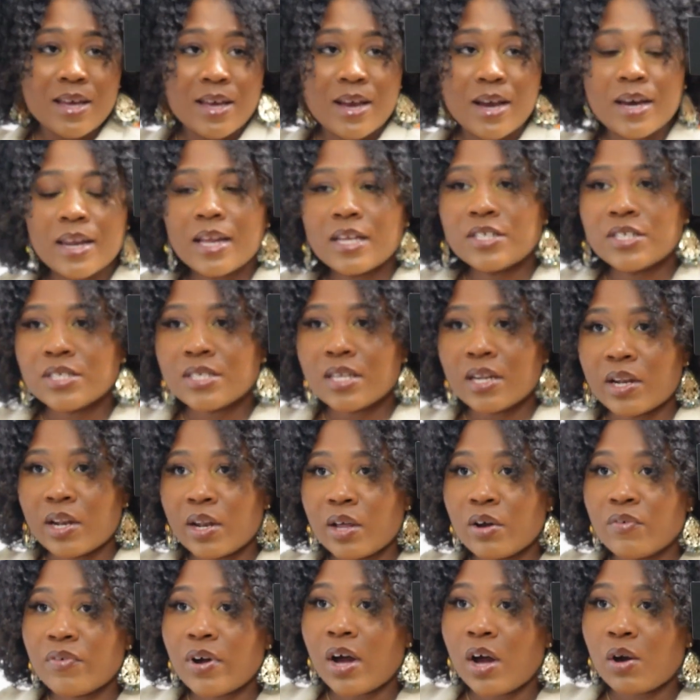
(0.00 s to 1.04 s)
and I just
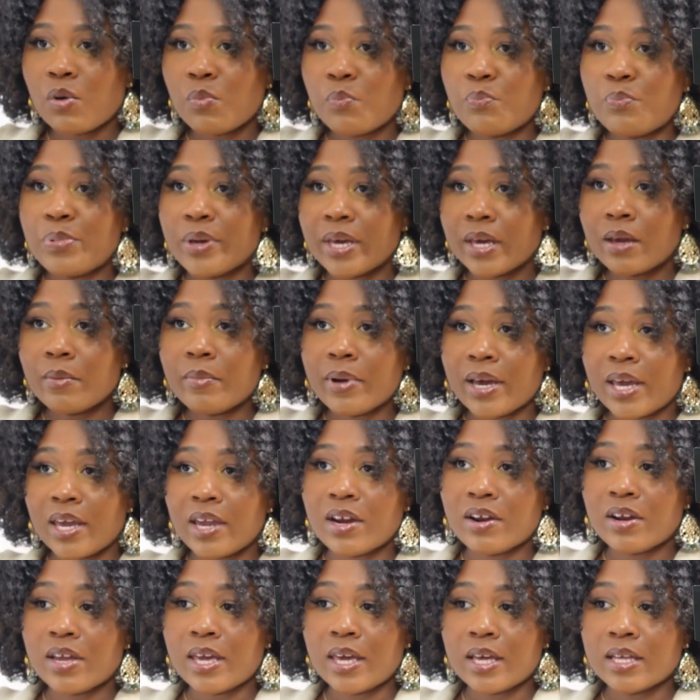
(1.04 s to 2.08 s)
love how big my
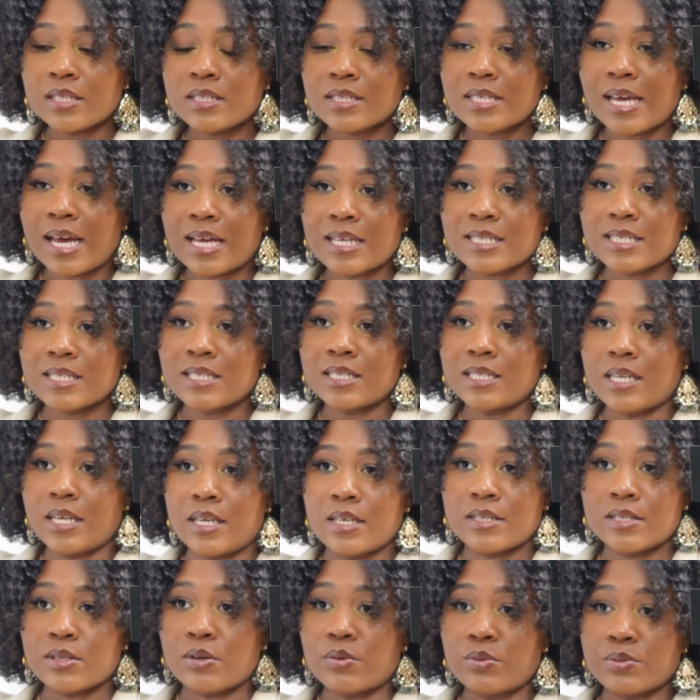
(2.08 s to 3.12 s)
hair gets as the
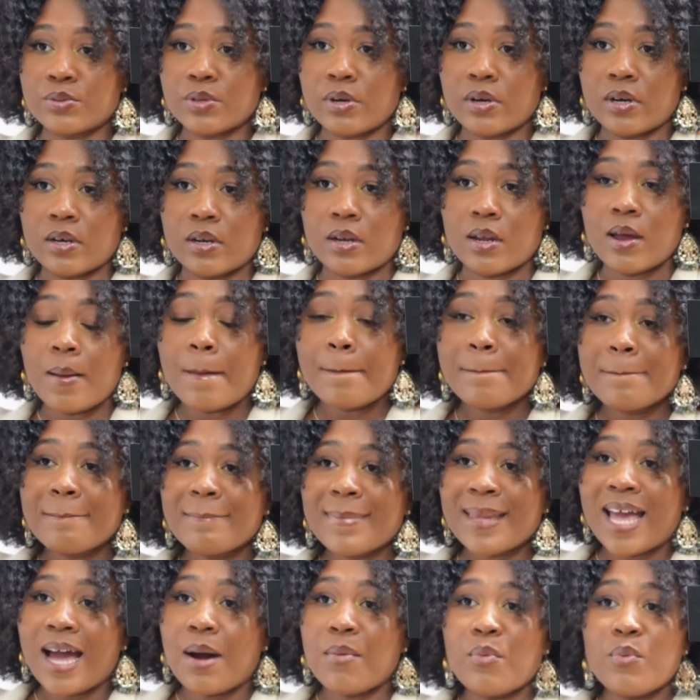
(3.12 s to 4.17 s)
days goes on.
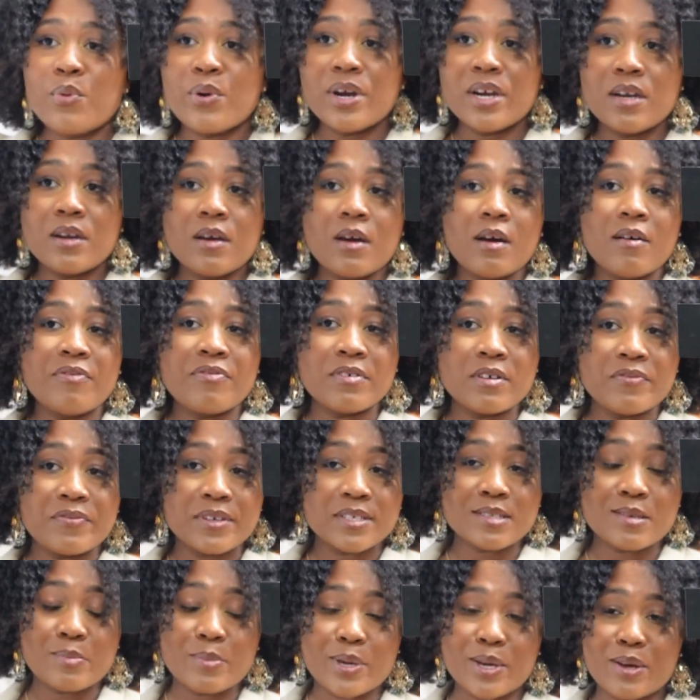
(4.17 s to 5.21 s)
I'm wearing a full
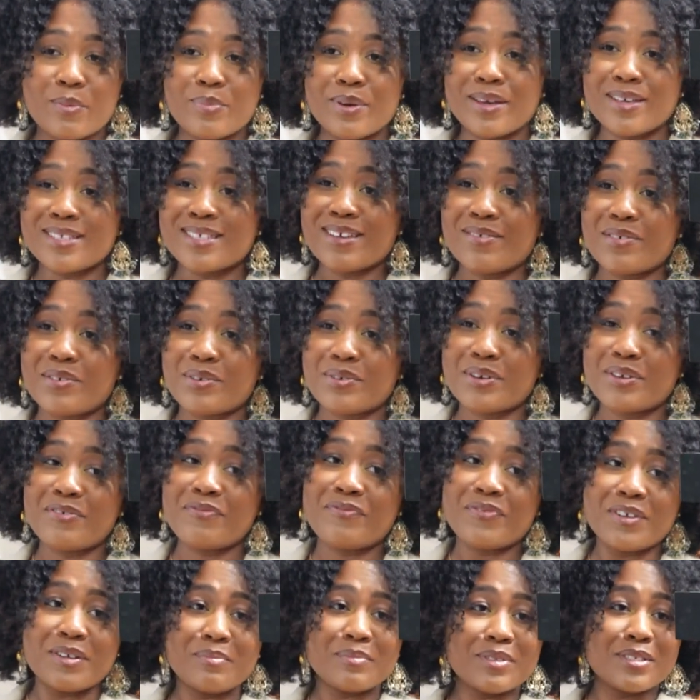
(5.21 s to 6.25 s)
face of makeup because I've already
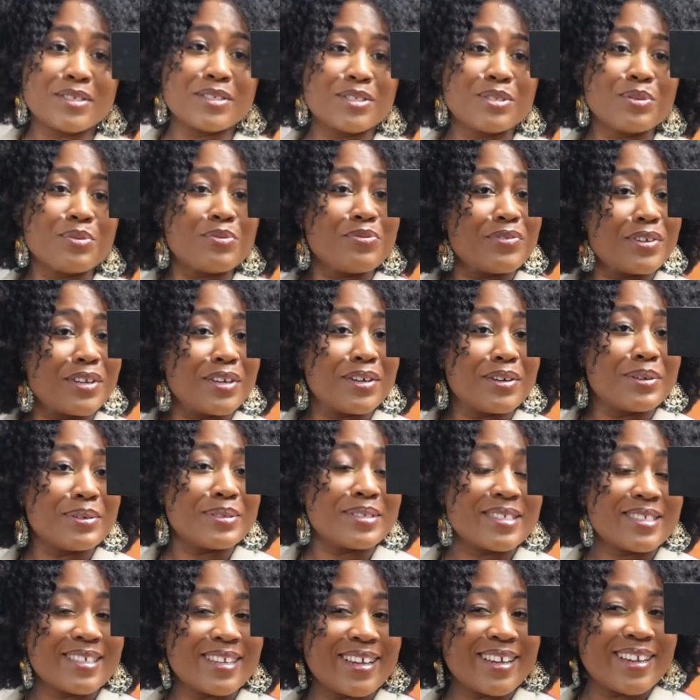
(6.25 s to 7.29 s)
filmed 2
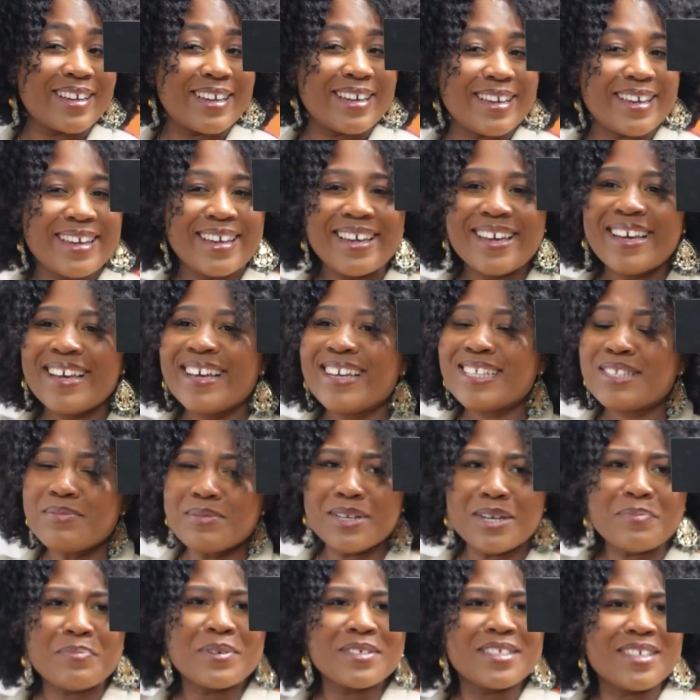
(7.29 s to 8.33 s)
videos today. It's been
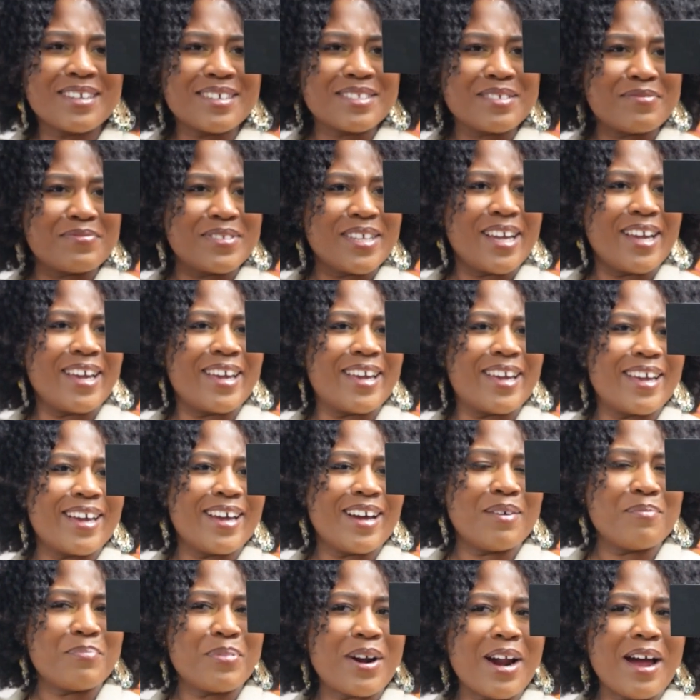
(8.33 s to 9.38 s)
a productive day.
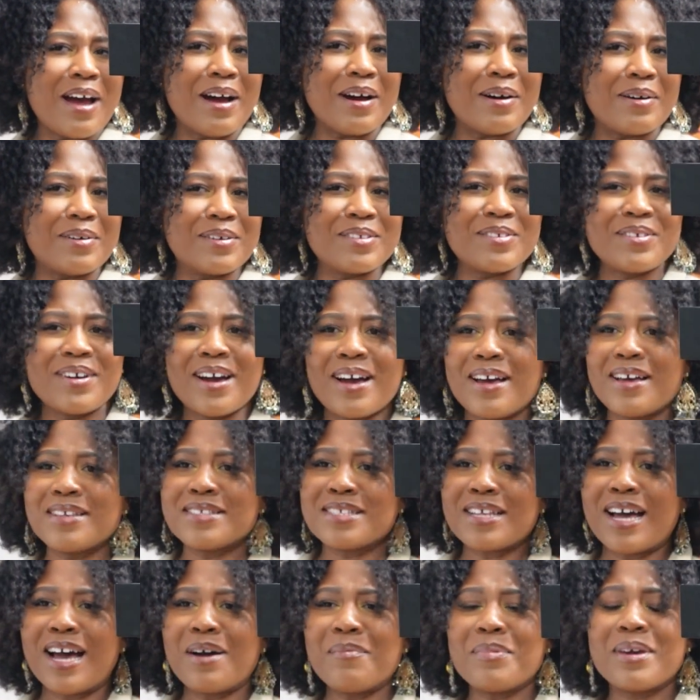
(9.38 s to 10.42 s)
I'm proud. You guys,
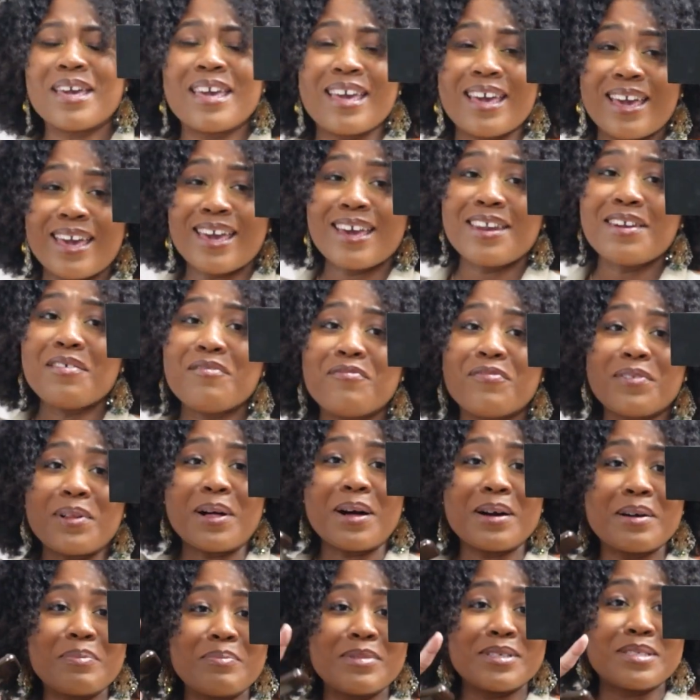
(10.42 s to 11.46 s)
I'm kicking
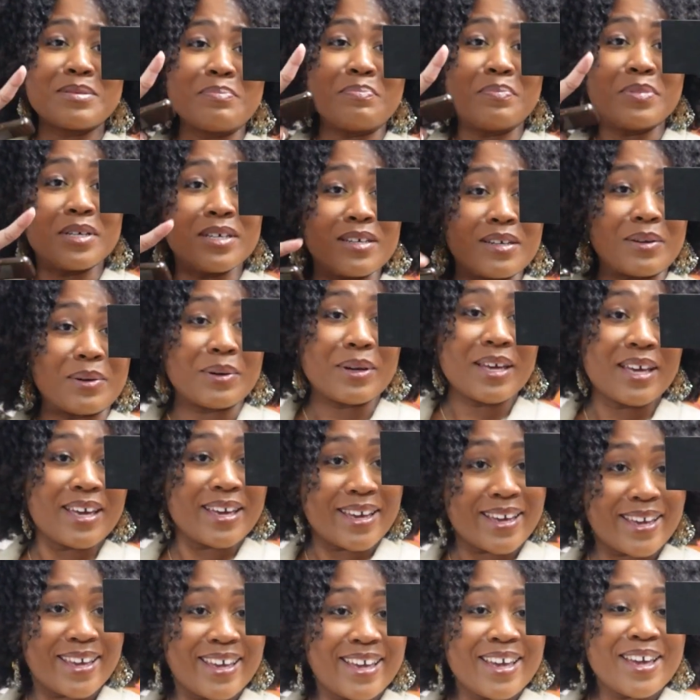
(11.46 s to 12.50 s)
vlogmas butt,
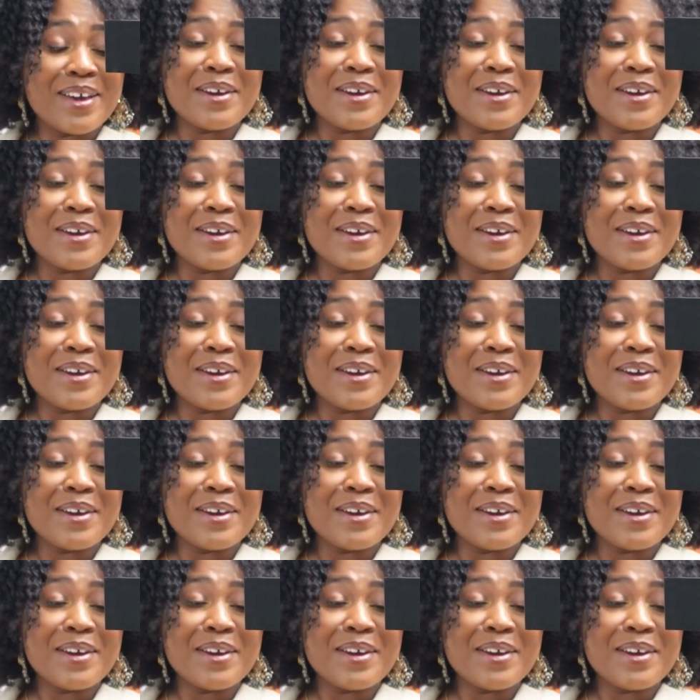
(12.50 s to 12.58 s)
okay?